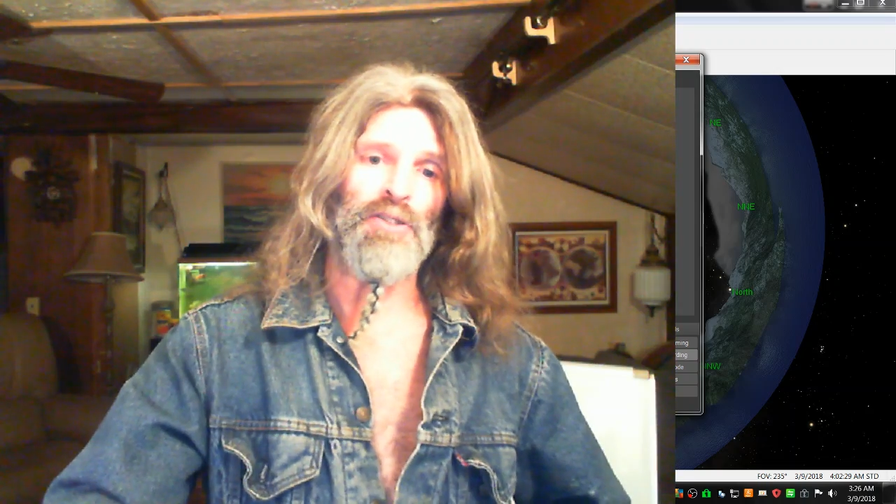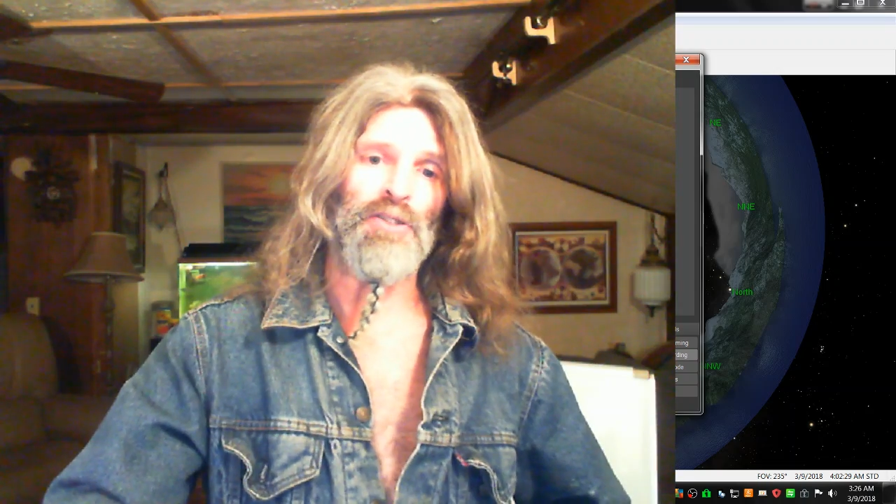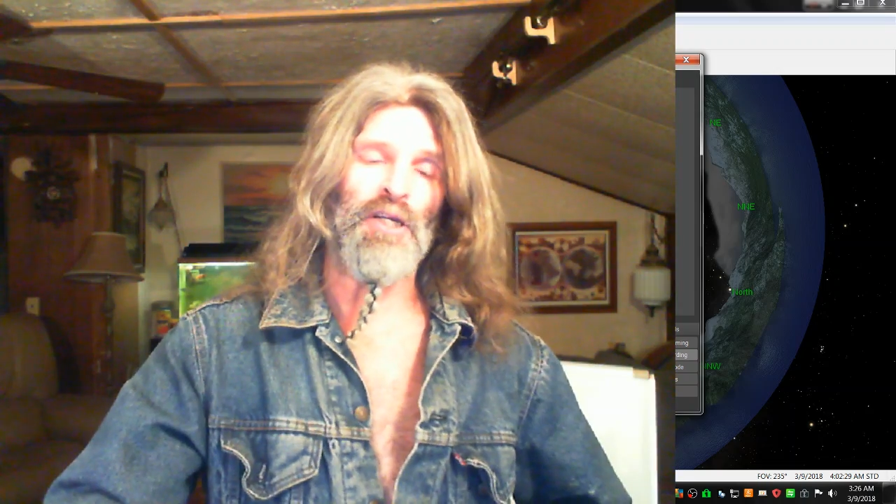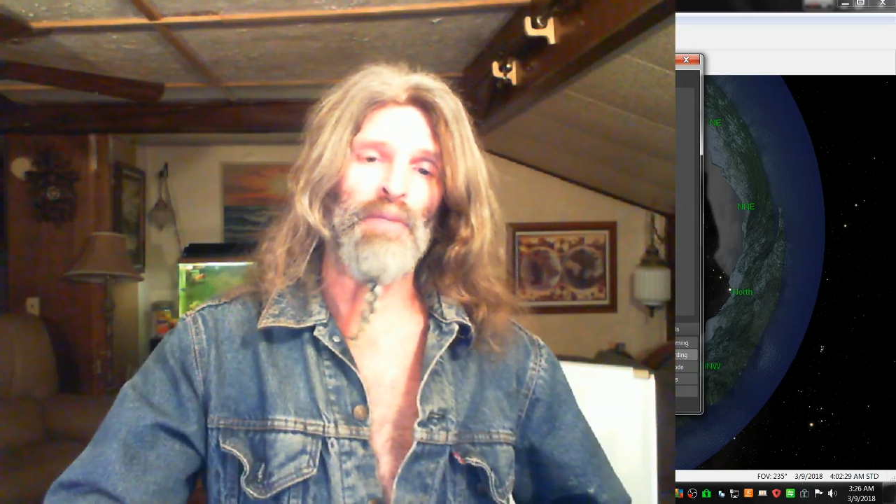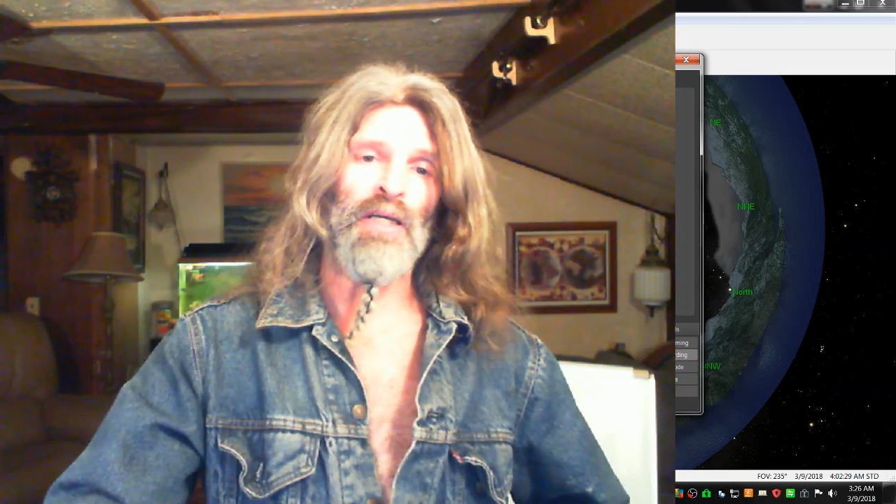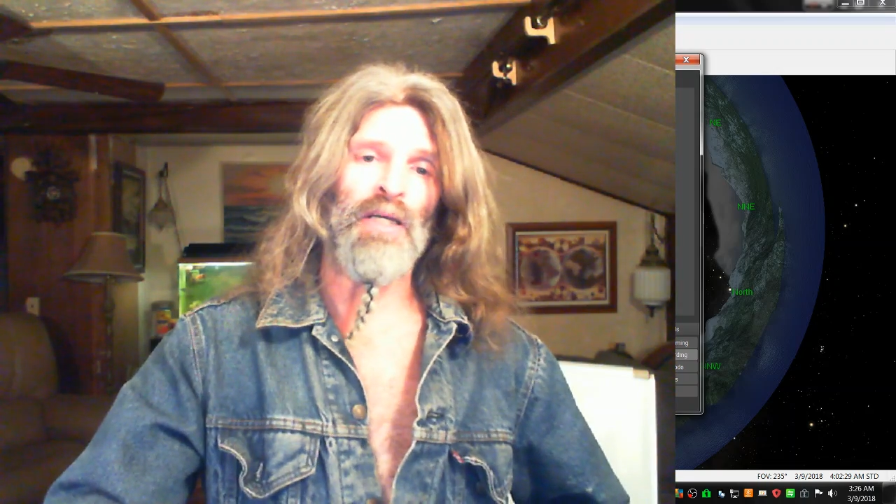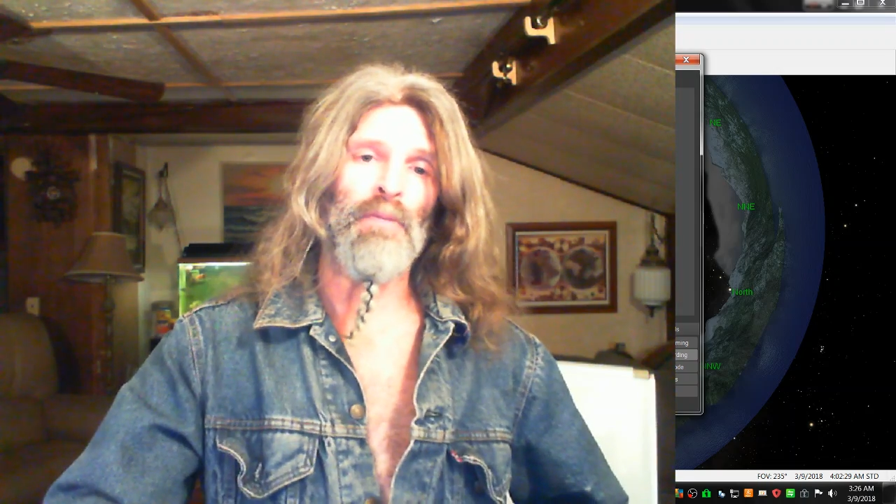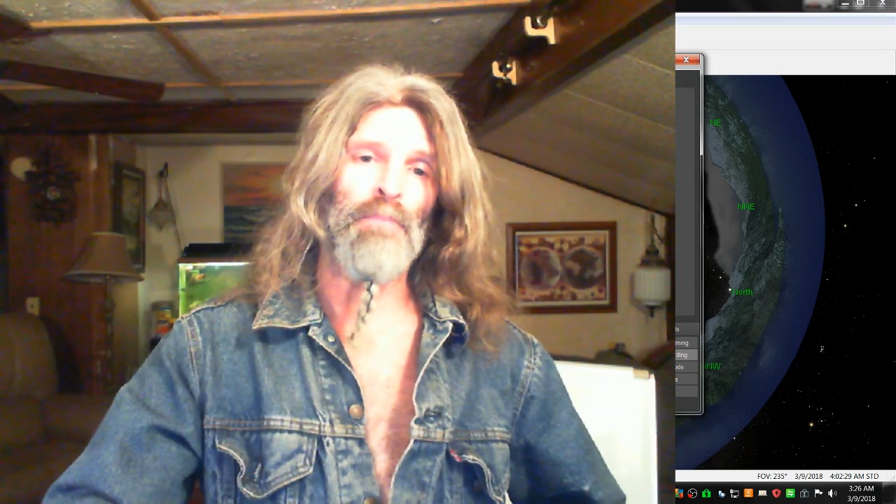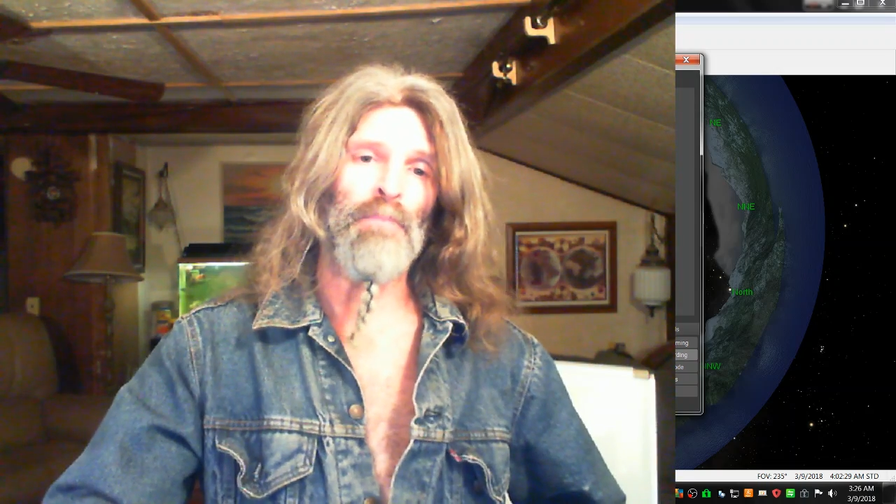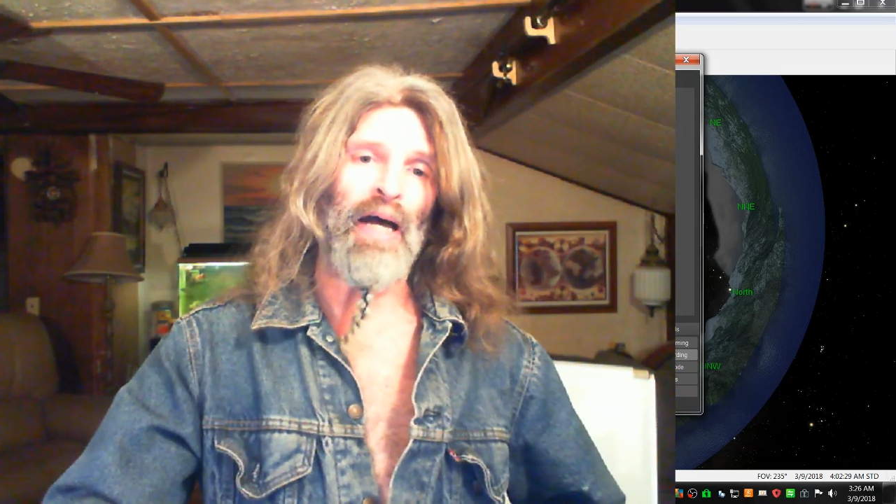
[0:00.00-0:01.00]
You're going to be coming
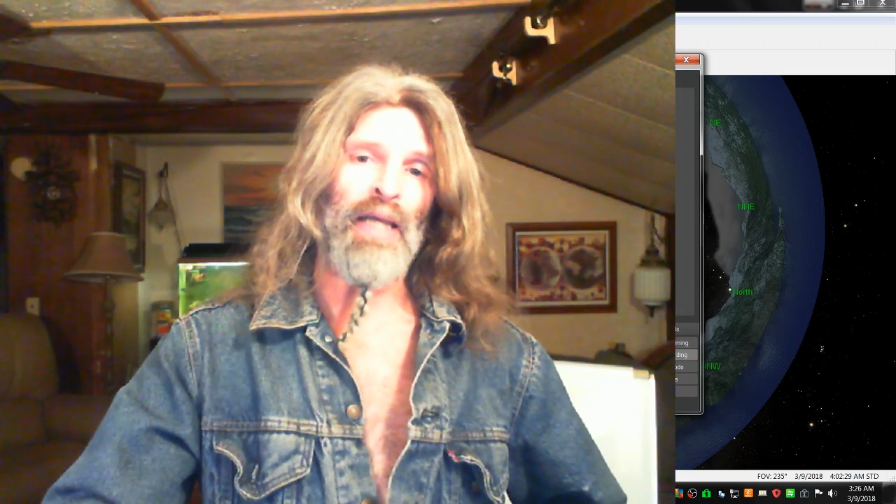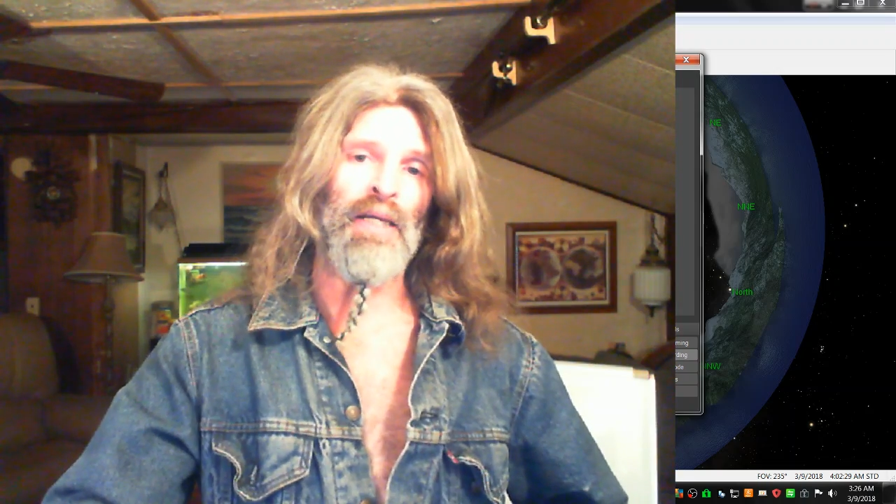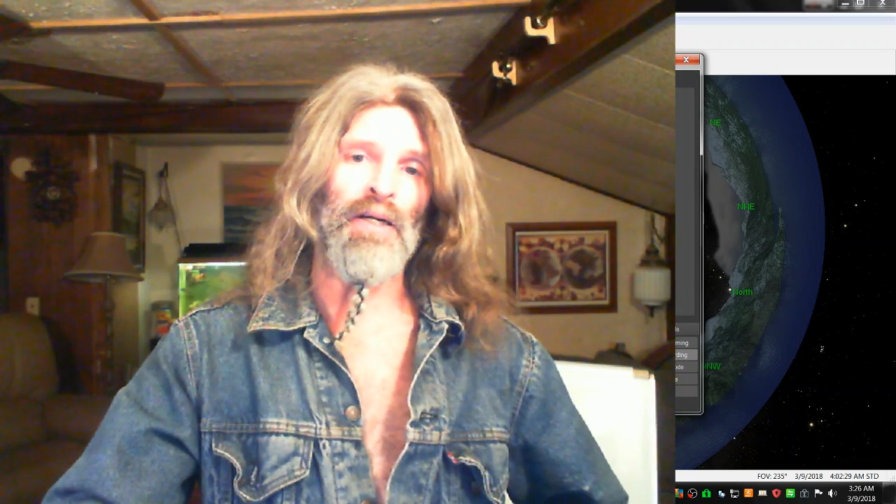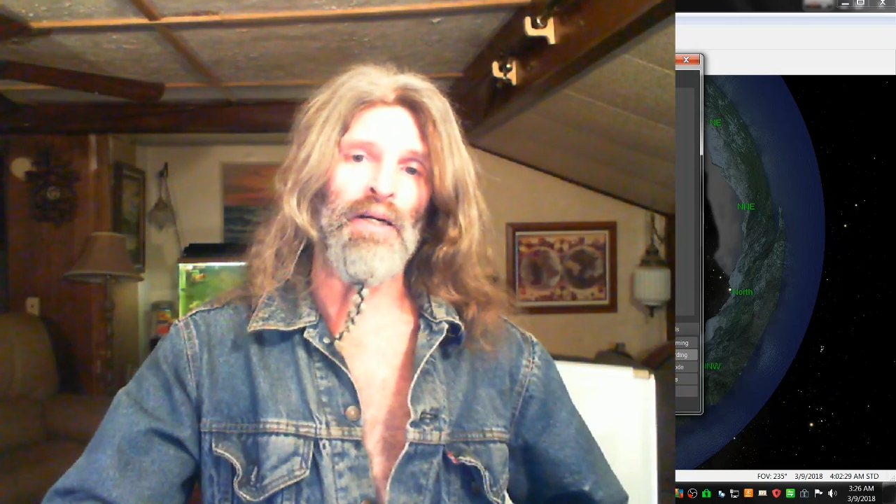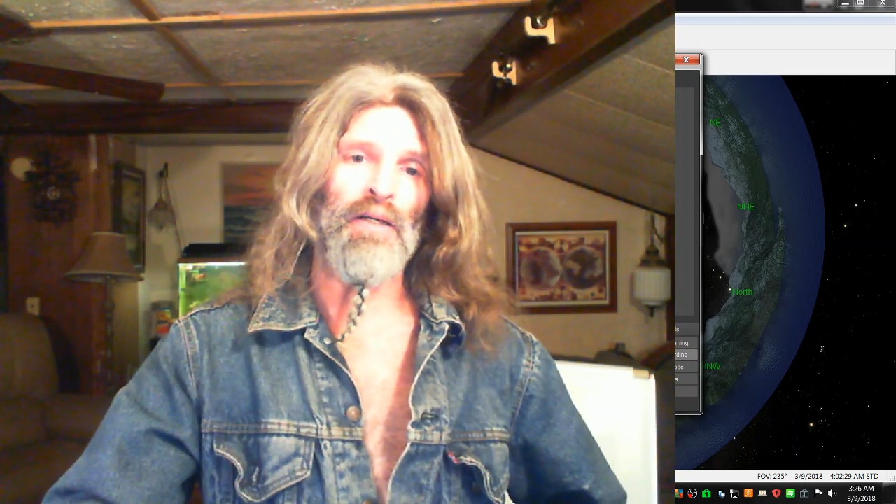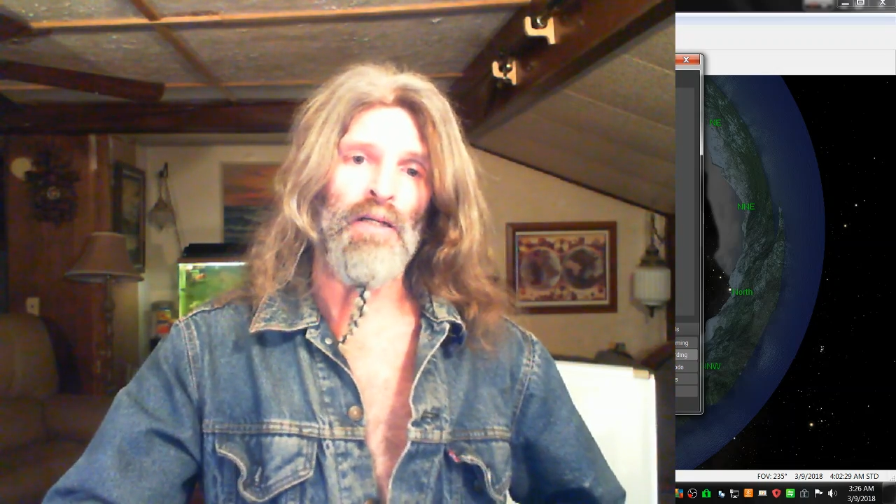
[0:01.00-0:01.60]
back here